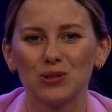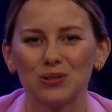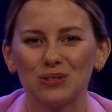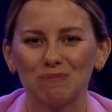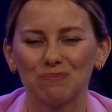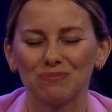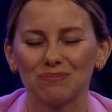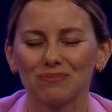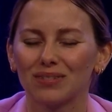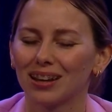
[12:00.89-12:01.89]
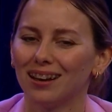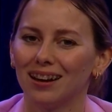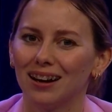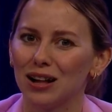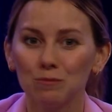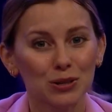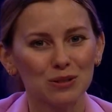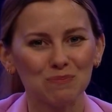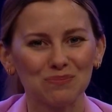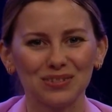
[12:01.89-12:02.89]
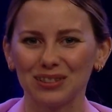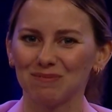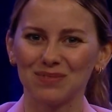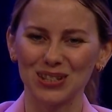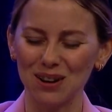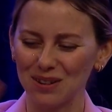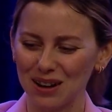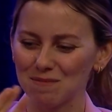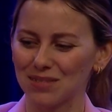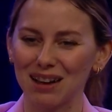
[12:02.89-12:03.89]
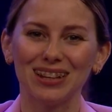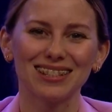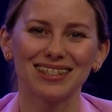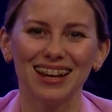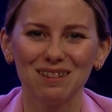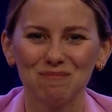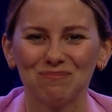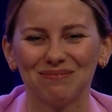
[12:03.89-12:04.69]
to help you. So have a nice day.